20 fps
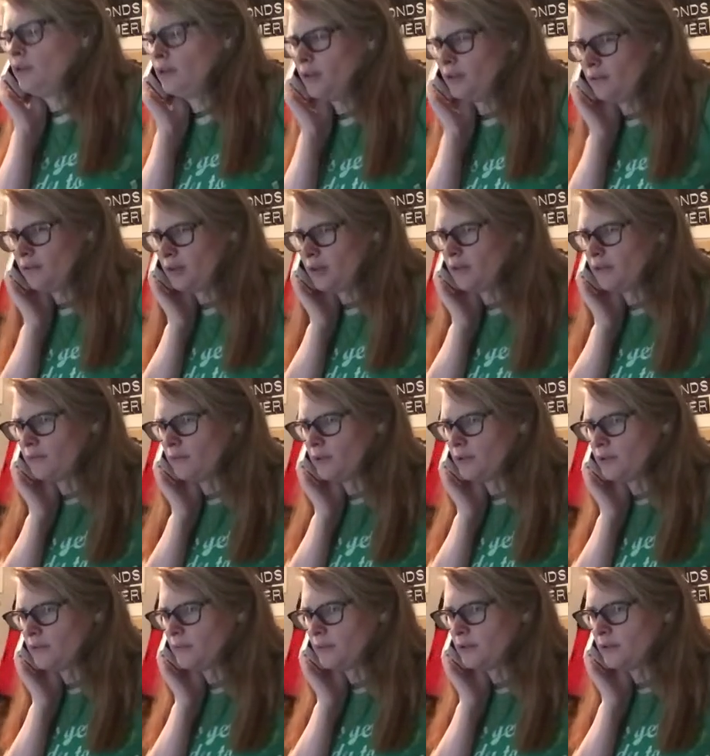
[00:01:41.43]
they even have
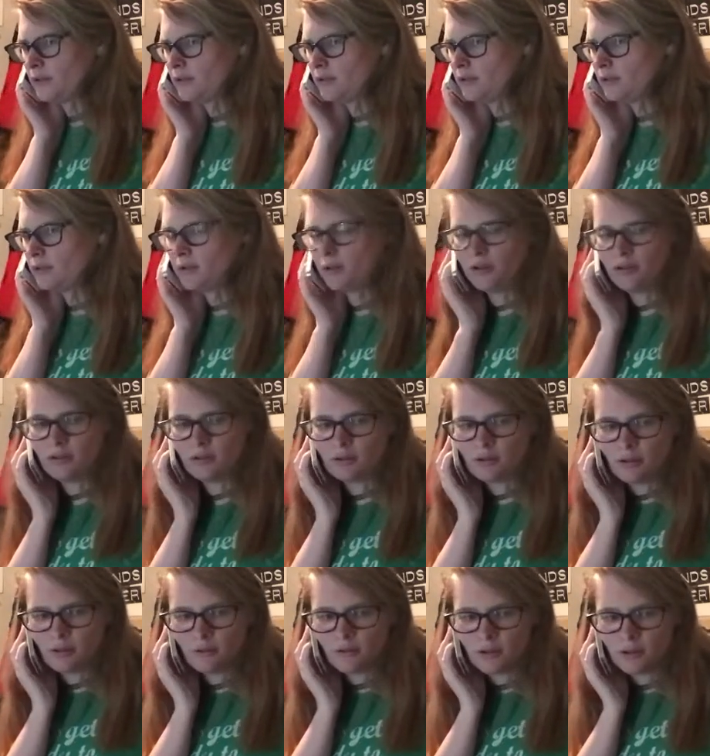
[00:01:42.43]
voicemails?
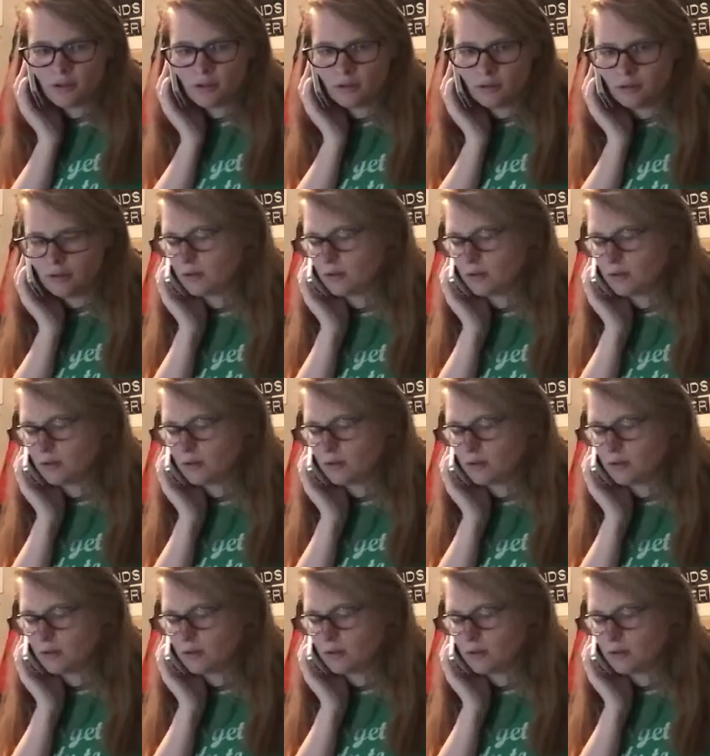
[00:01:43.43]
dentist office.